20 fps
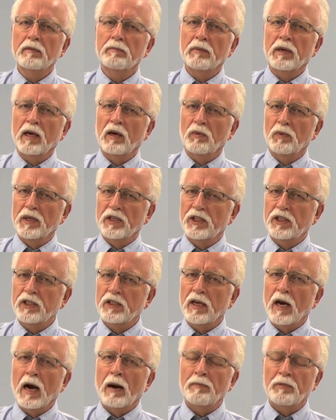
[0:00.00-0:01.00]
but I always
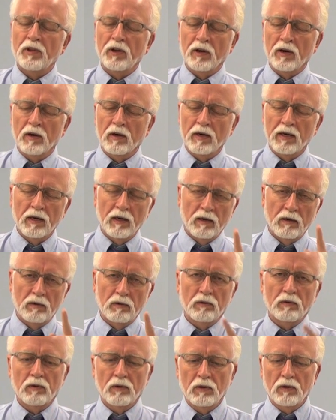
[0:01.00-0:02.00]
stop there and
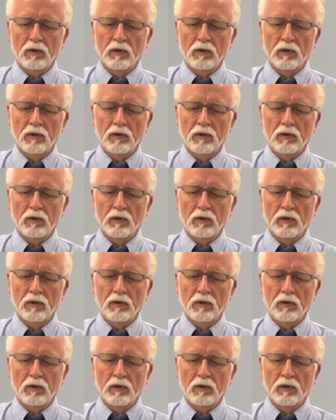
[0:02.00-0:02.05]
I'll,